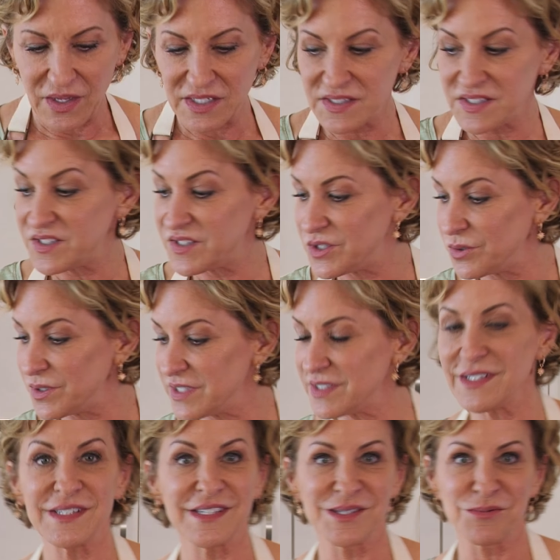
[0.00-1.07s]
then as soon as
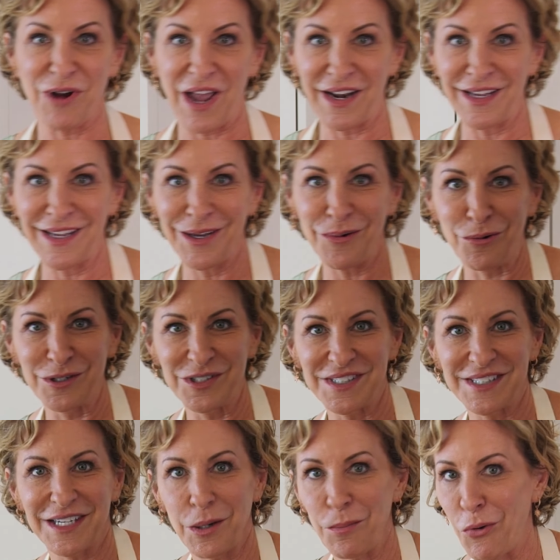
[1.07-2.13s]
this is ready, we're
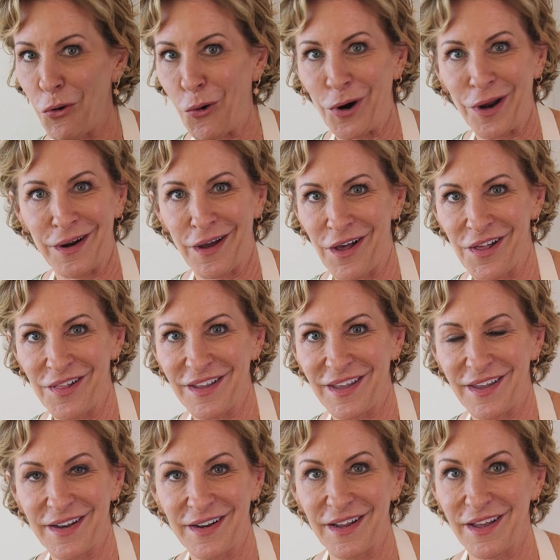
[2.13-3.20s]
just gonna pour it all
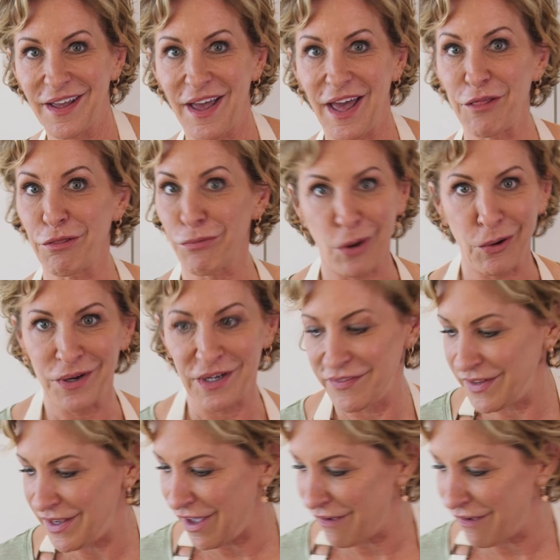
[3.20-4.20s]
in and throw it in the